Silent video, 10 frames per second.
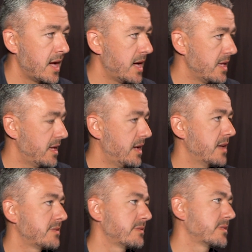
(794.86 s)
I
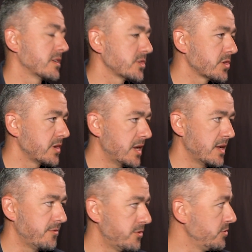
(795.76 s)
touched on it in
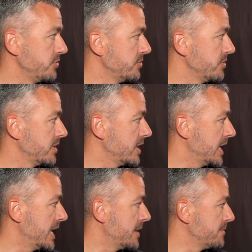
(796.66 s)
a few
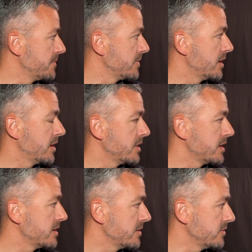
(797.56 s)
other
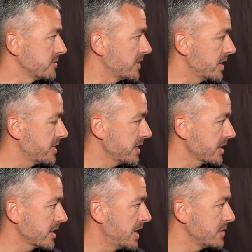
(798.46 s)
interviews, but I think
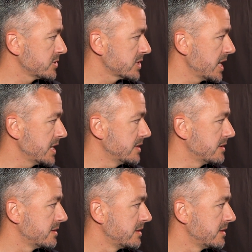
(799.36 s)
outside